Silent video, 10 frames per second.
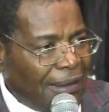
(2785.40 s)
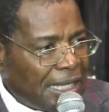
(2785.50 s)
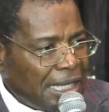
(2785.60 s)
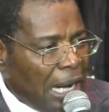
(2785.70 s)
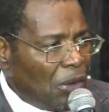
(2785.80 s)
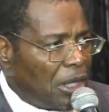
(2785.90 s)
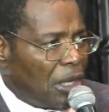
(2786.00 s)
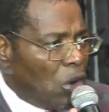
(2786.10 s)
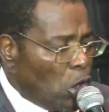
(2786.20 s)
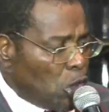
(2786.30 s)
That's how the
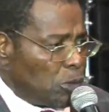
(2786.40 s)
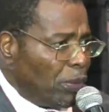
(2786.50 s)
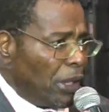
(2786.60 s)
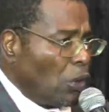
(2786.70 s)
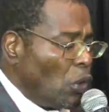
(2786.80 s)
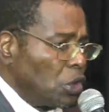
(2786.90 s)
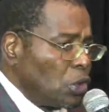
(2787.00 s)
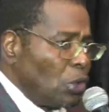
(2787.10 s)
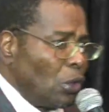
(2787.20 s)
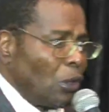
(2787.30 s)
gospel got
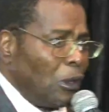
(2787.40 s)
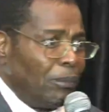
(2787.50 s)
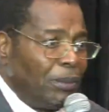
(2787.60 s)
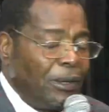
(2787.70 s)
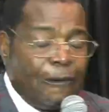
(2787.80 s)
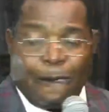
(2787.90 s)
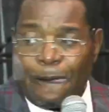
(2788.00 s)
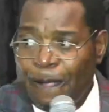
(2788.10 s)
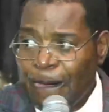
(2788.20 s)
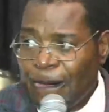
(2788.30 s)
into Europe.
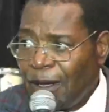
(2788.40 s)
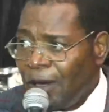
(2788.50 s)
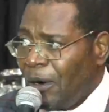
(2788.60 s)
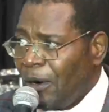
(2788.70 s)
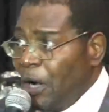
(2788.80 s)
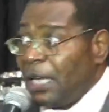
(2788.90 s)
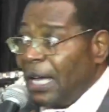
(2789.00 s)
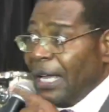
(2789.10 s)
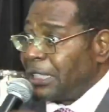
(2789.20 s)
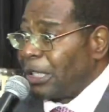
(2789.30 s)
Oh, yeah,
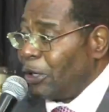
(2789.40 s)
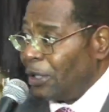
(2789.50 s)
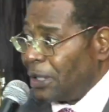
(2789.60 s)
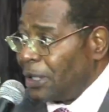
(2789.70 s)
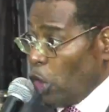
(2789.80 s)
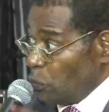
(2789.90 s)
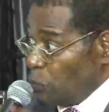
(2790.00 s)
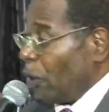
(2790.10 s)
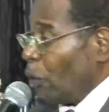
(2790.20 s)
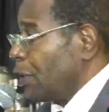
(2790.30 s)
later on, the
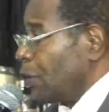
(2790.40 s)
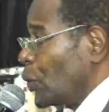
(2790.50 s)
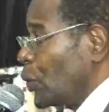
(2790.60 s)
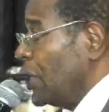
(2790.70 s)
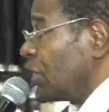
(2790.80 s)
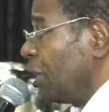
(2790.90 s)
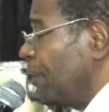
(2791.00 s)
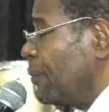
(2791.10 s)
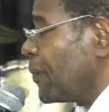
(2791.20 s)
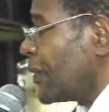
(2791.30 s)
gospel went to Asia.
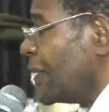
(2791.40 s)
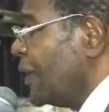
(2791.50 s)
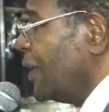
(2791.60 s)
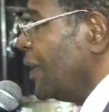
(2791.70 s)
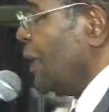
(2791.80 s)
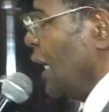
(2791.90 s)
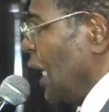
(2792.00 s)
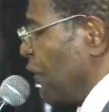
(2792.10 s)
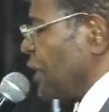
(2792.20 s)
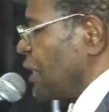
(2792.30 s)

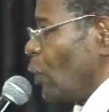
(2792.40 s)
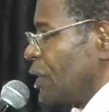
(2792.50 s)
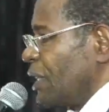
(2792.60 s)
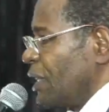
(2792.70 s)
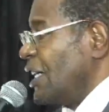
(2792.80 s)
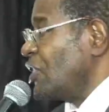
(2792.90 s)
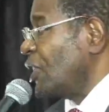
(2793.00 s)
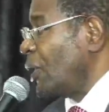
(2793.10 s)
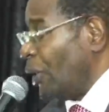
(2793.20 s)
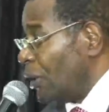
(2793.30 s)
Ephesus was in
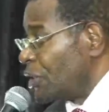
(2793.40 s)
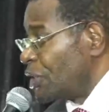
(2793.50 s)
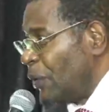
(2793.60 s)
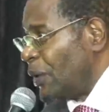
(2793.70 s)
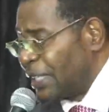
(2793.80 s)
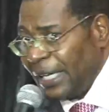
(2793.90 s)
Asia, Colossae was in